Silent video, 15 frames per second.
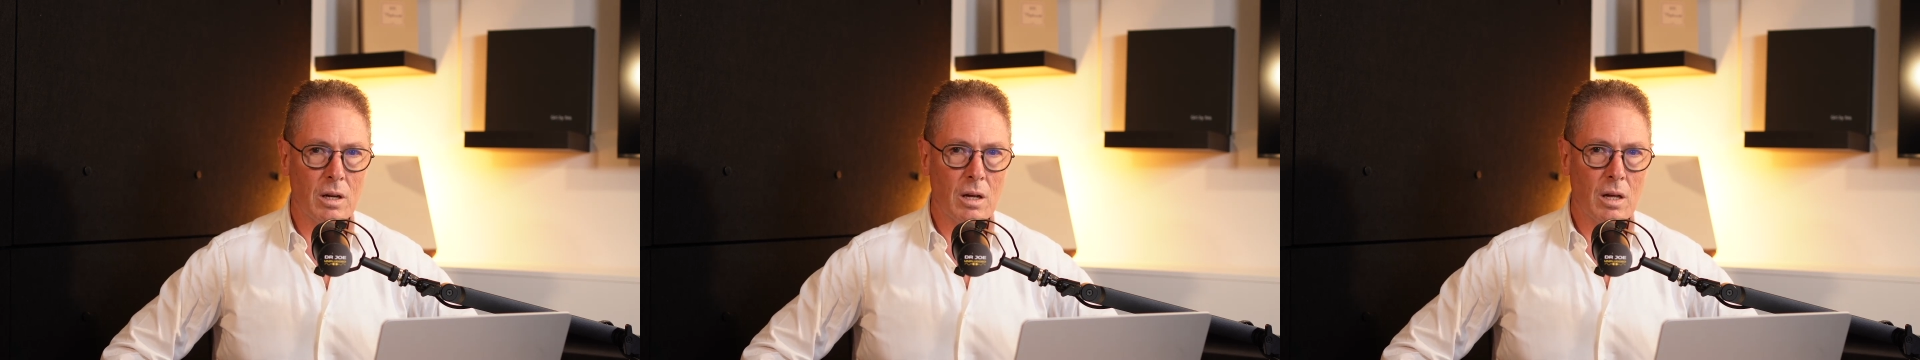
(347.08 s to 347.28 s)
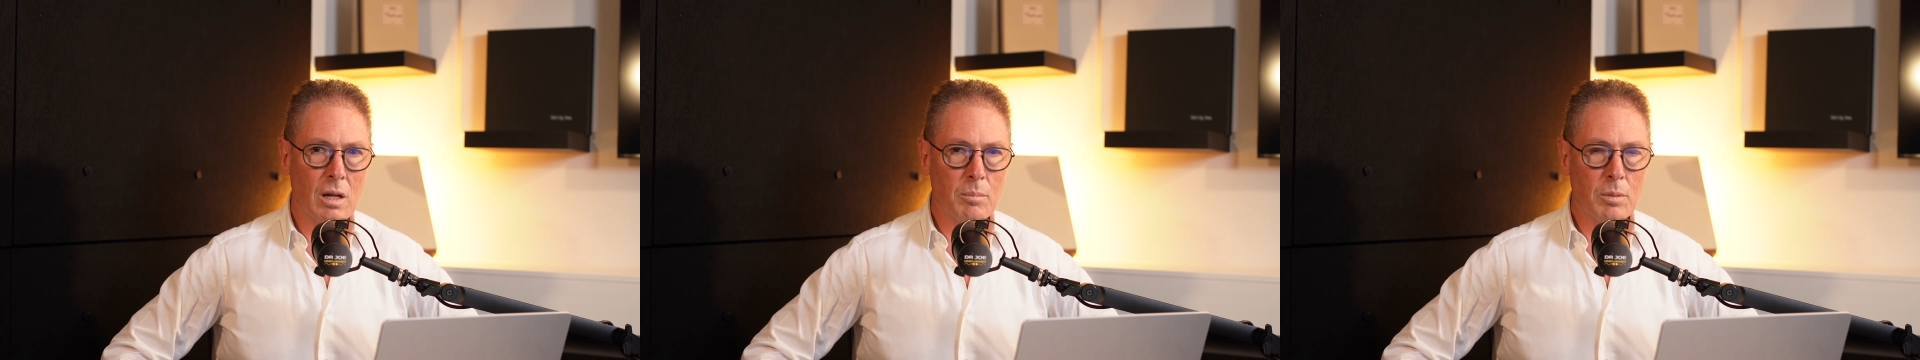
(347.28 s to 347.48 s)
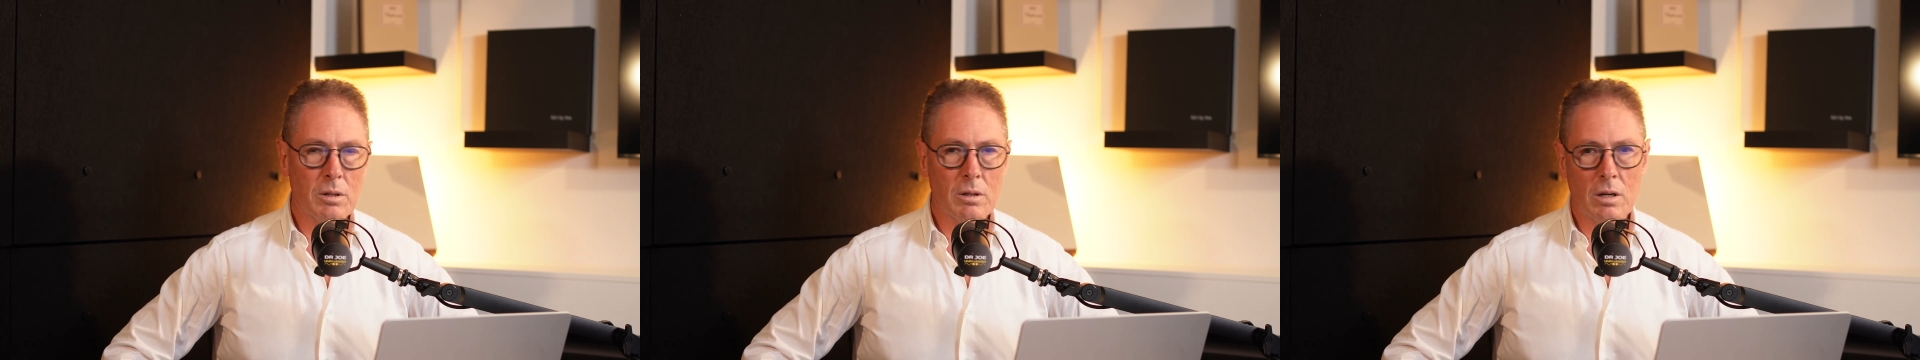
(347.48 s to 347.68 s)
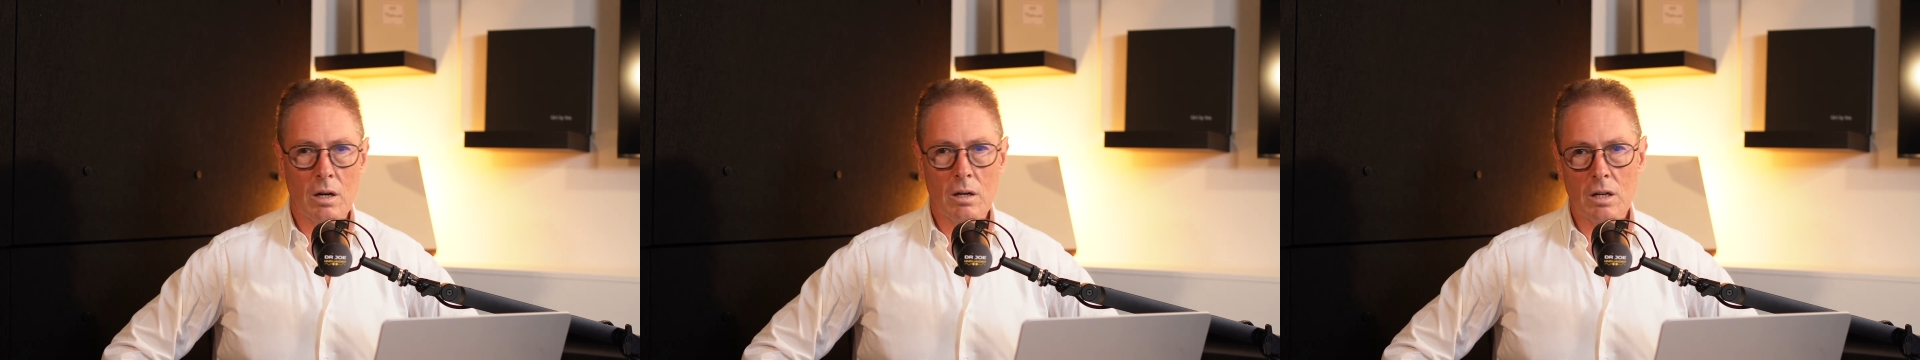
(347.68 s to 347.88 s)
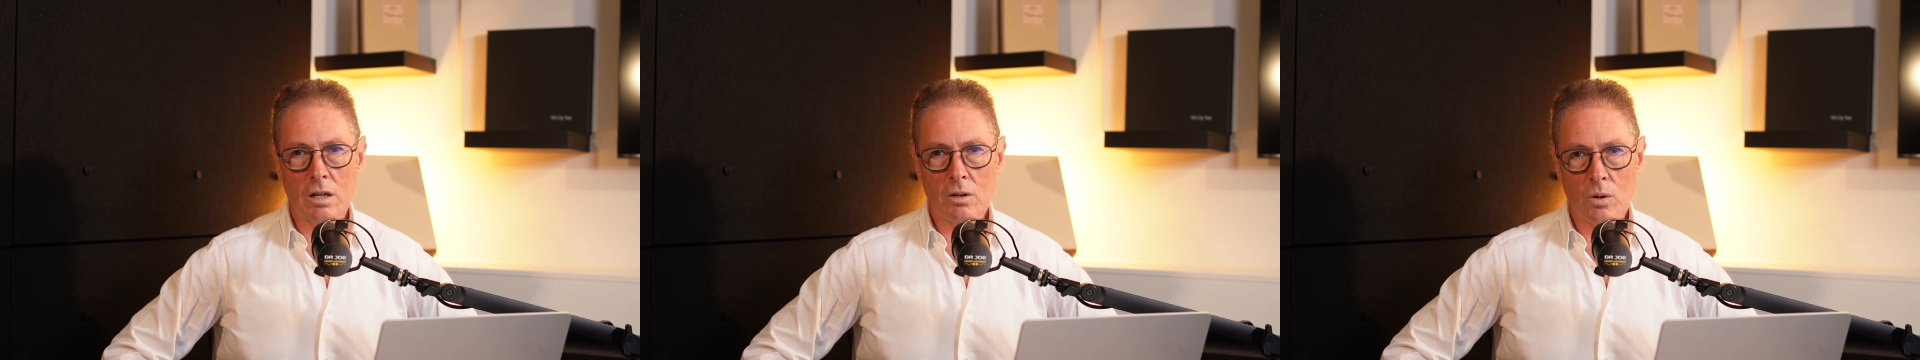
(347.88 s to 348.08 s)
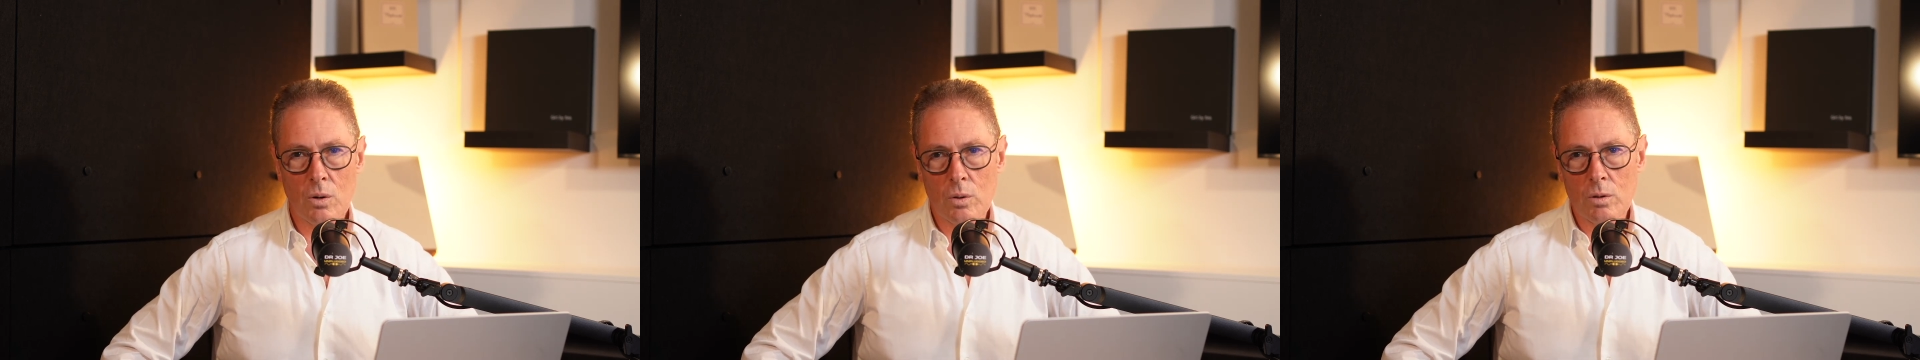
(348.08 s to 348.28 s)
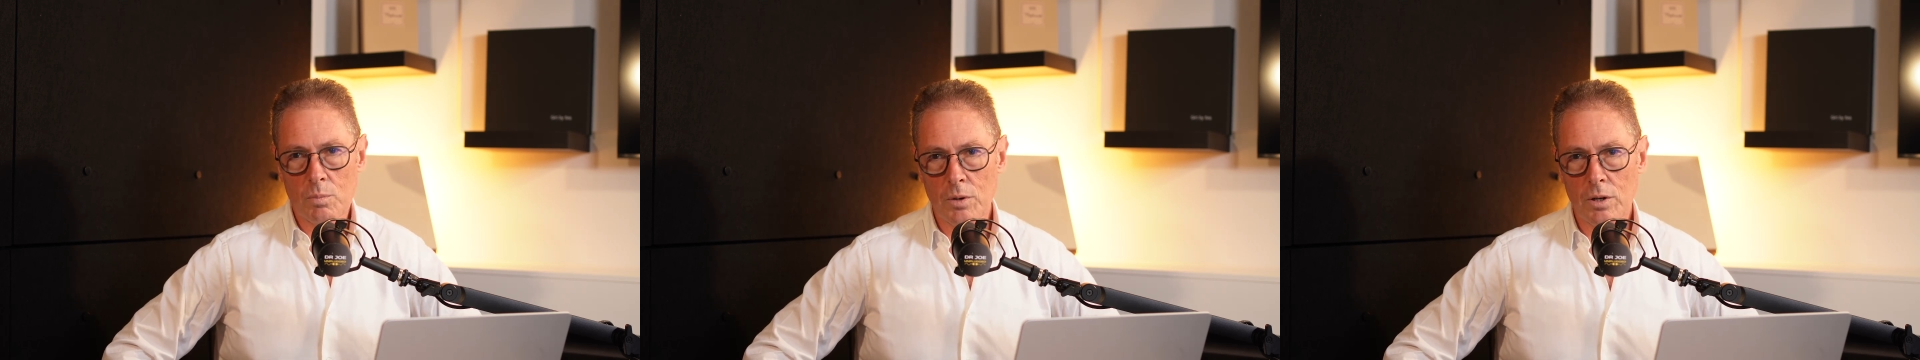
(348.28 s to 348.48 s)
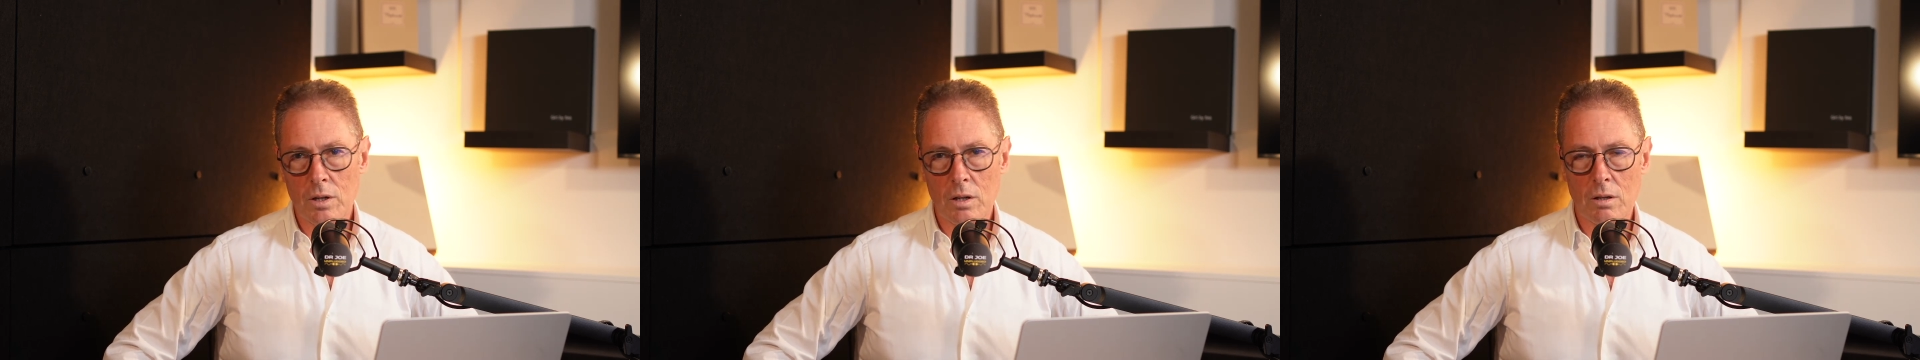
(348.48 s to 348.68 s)
But, it could
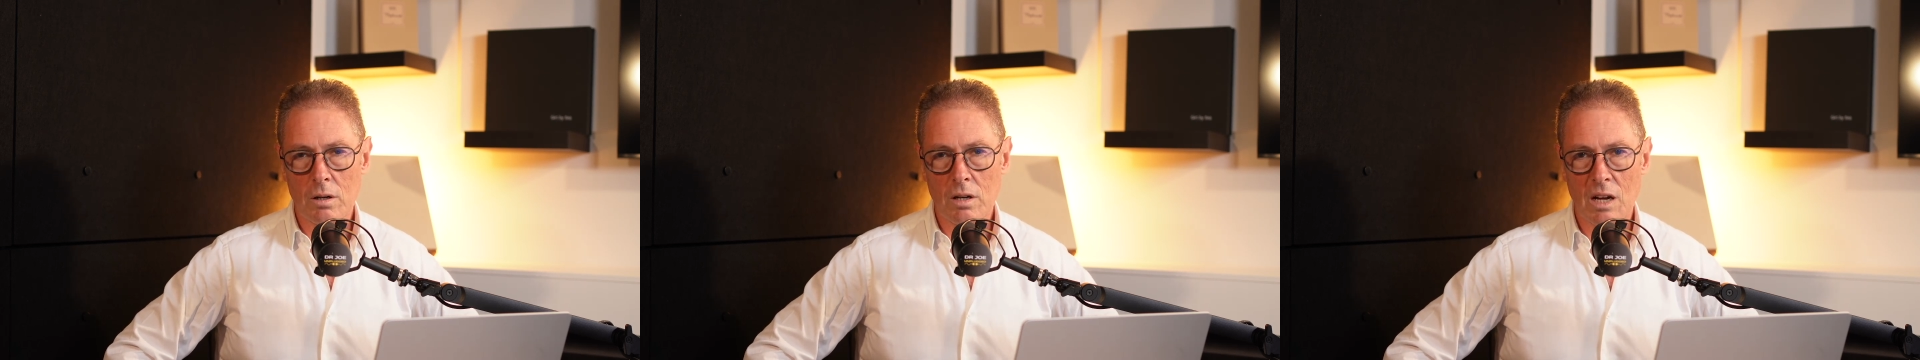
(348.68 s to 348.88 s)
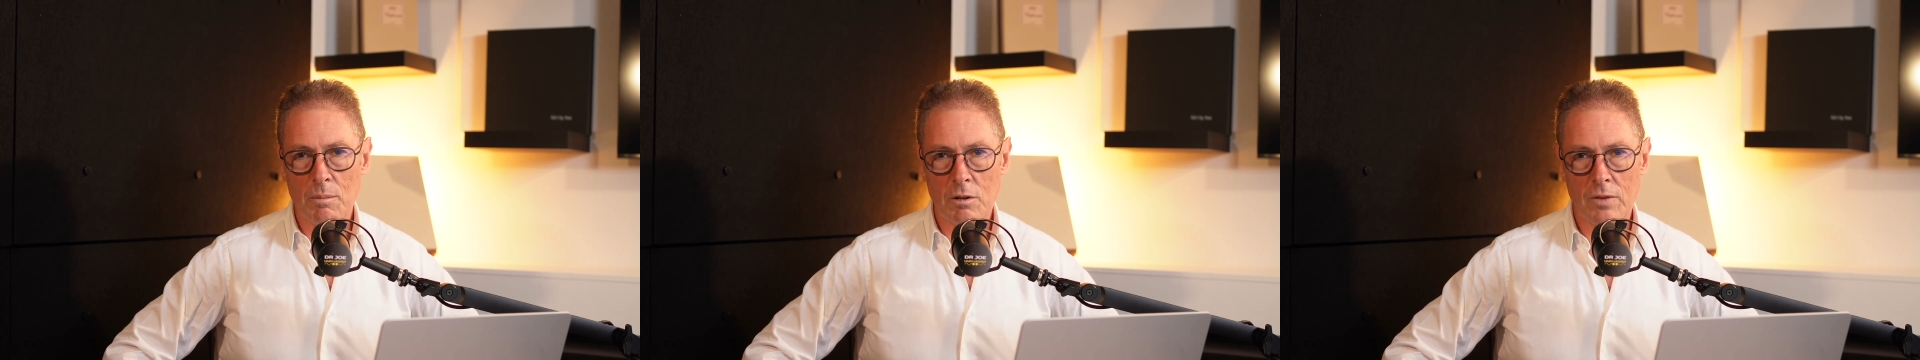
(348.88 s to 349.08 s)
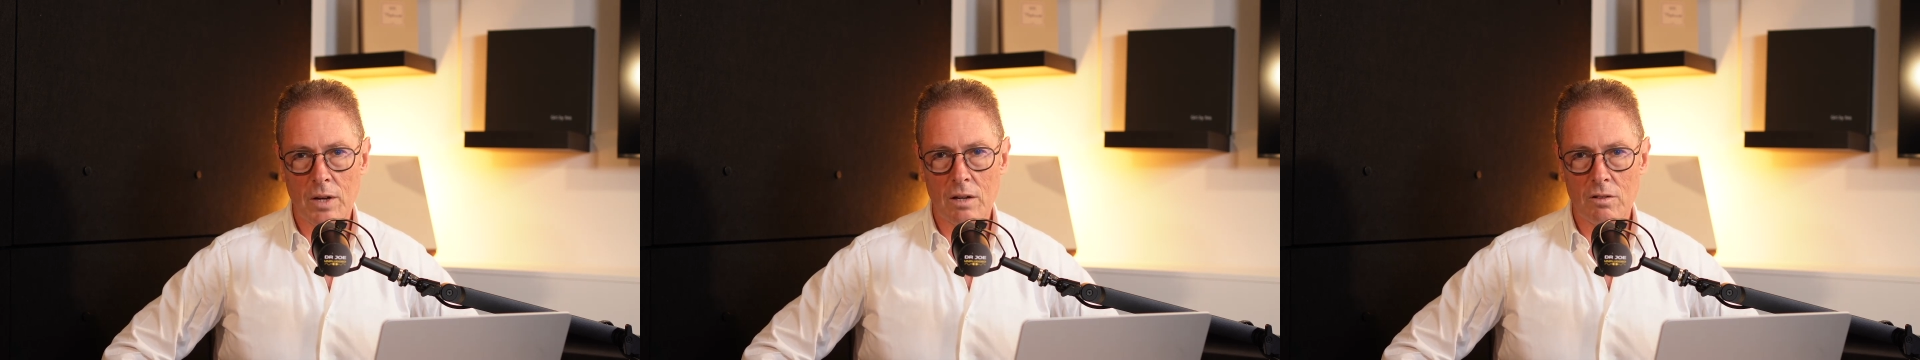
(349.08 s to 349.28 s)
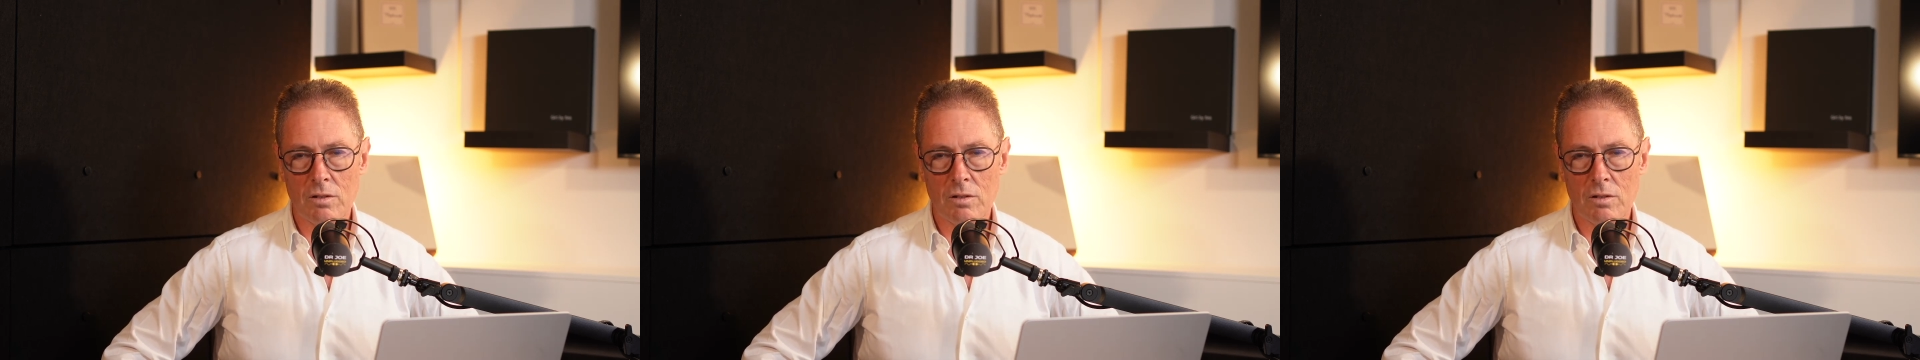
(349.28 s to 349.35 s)
be that a couple of eggs